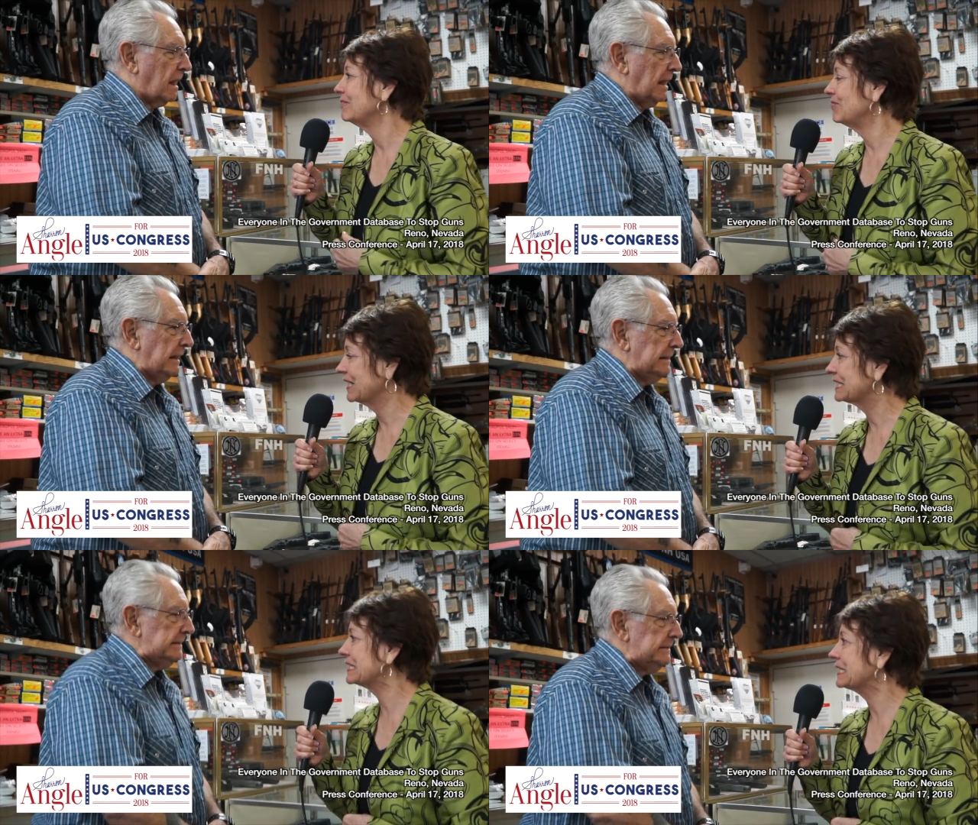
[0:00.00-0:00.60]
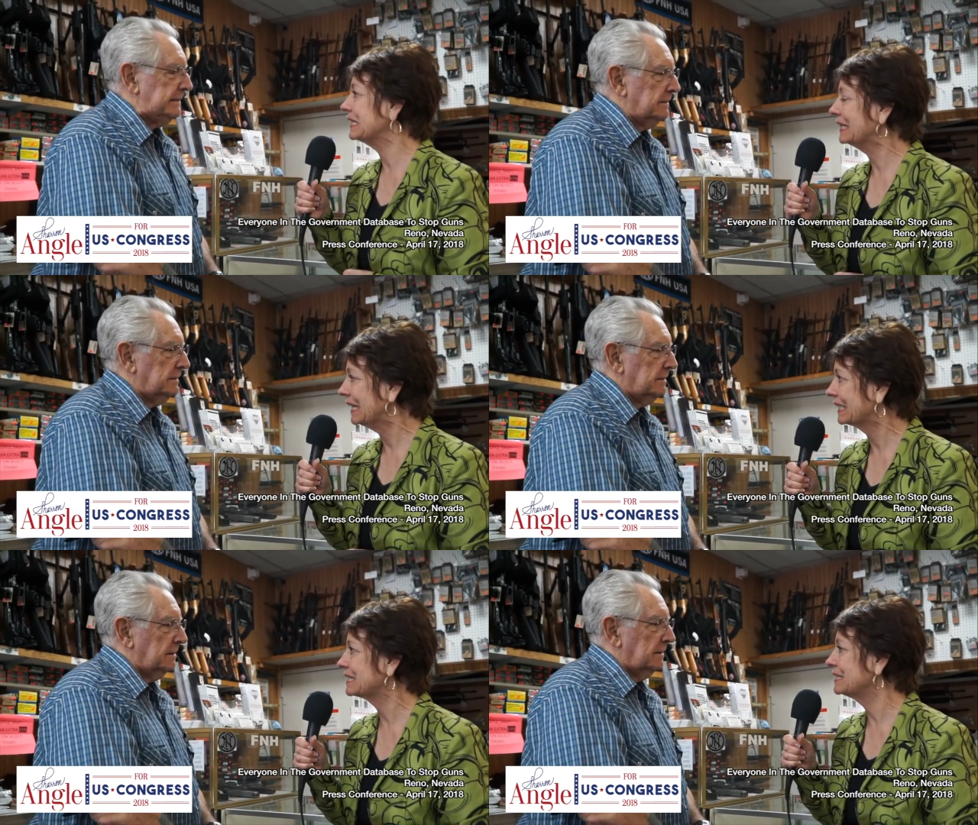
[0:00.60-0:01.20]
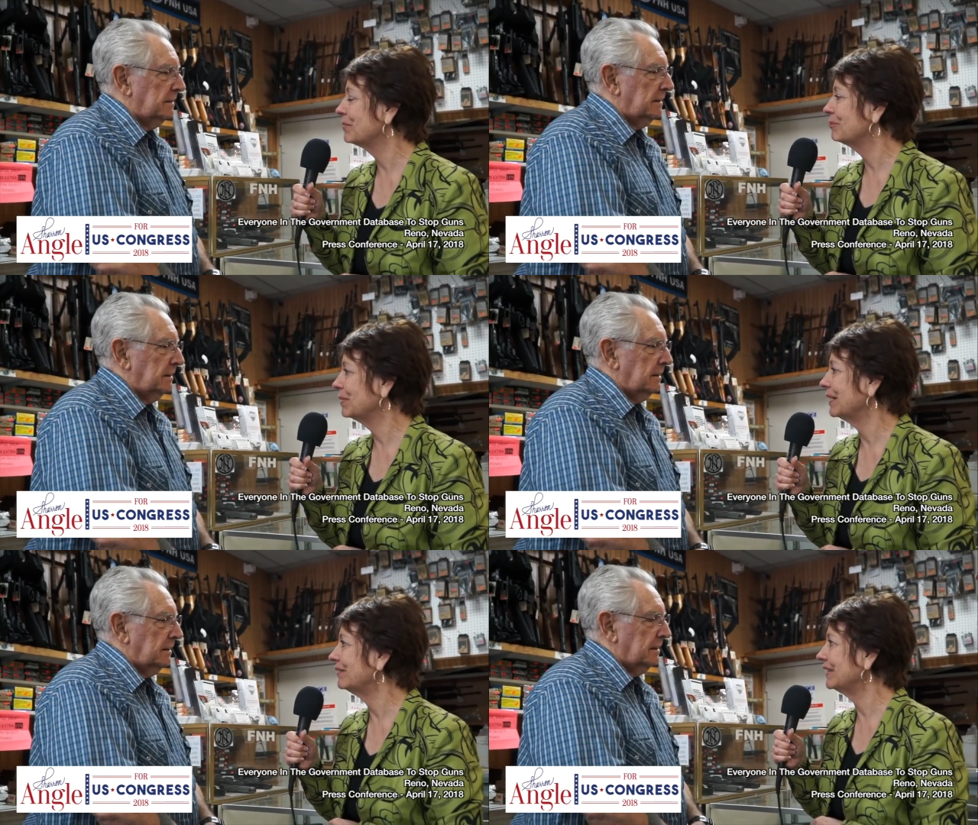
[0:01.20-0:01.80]
Speaker 1: fix NICS
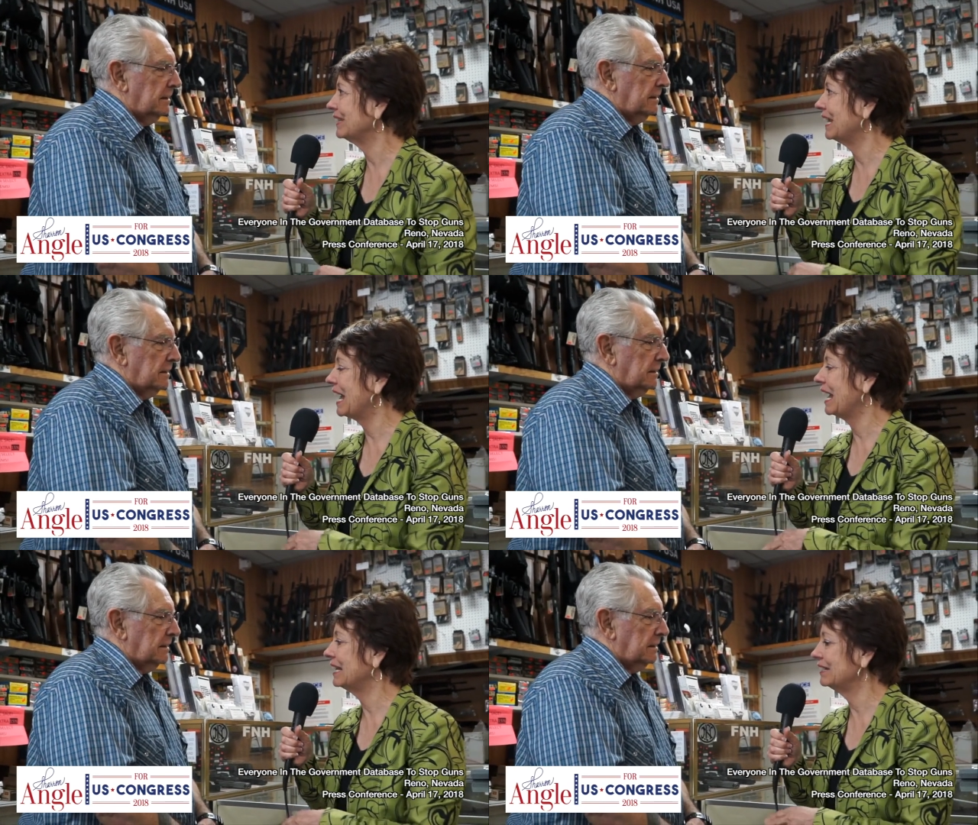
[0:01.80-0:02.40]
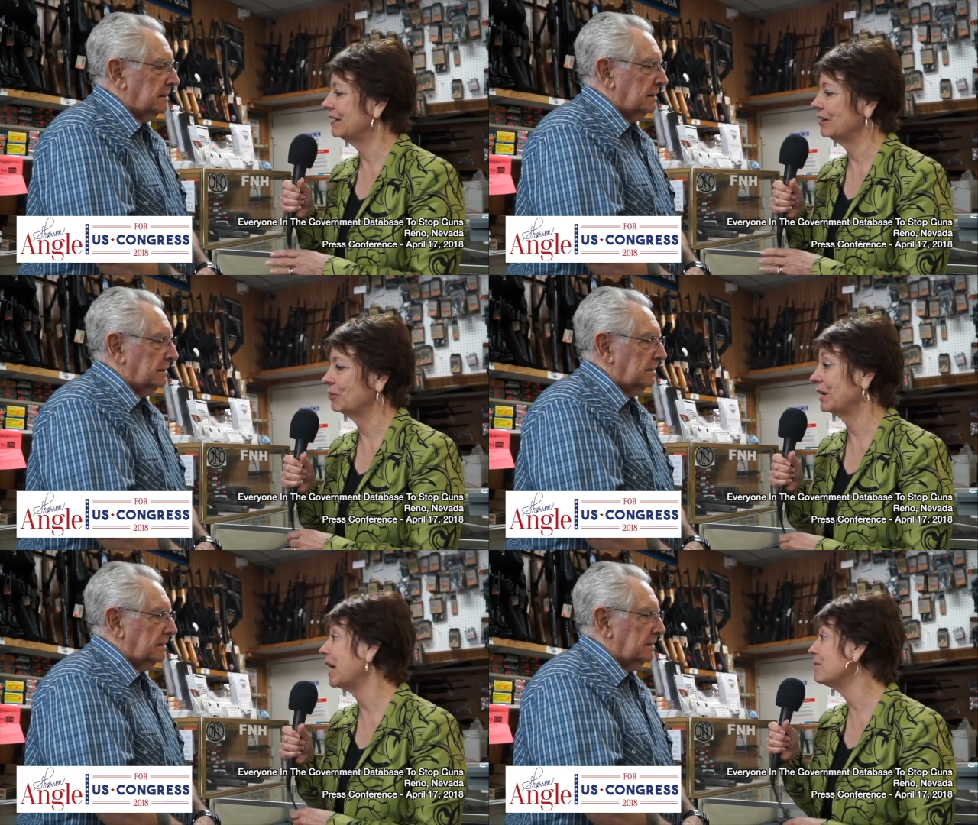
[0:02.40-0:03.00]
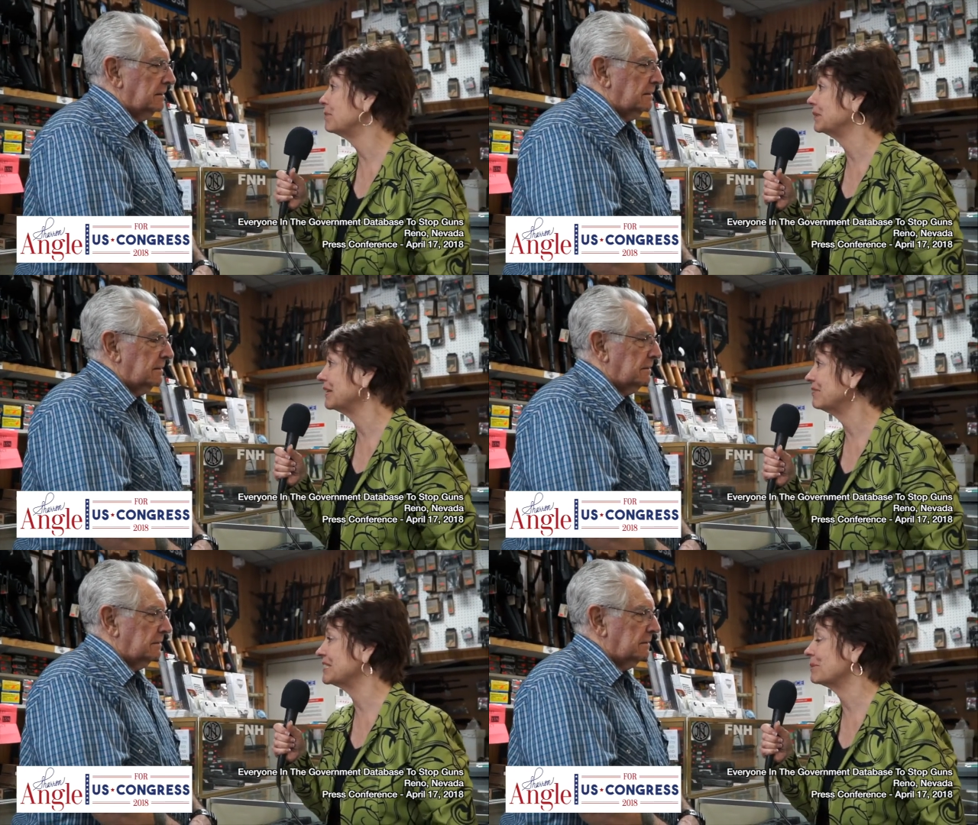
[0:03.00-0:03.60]
bill and, and uh, what I
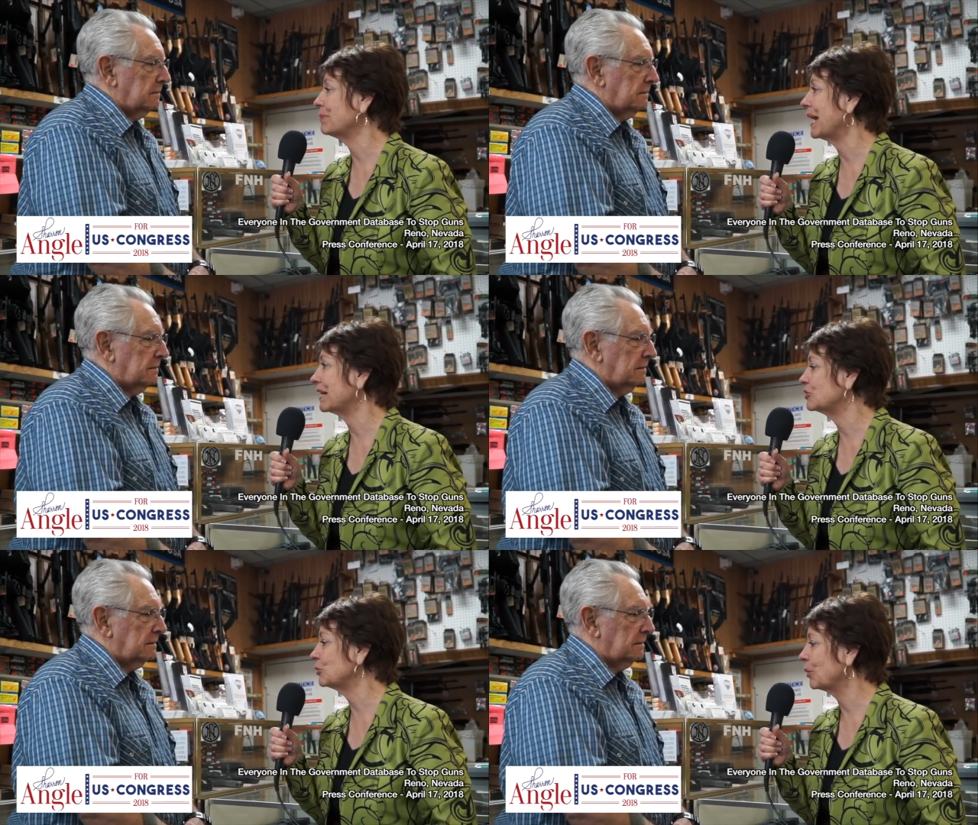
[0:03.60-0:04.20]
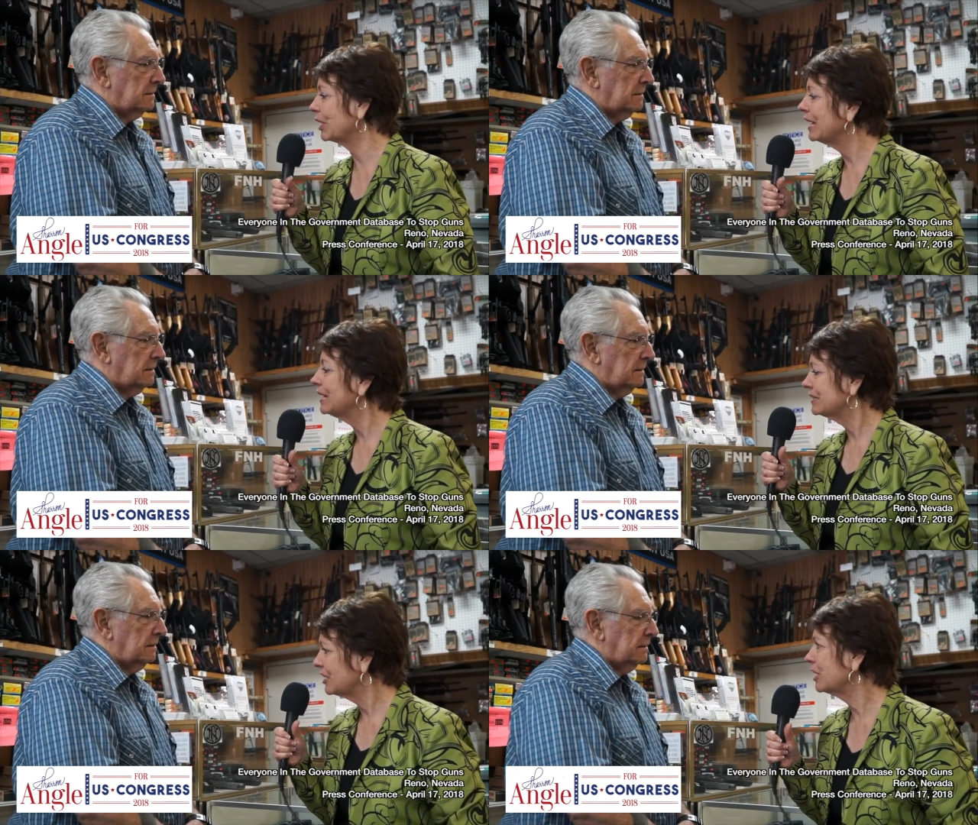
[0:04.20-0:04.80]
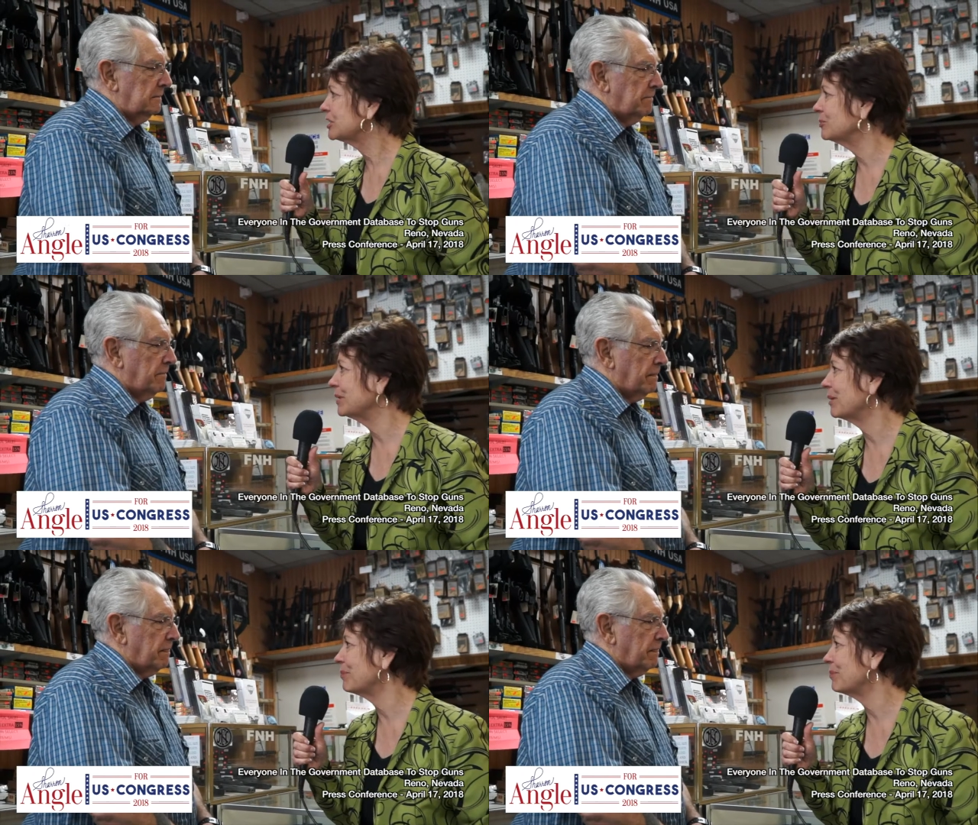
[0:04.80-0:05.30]
believe is a backdoor. Talk to me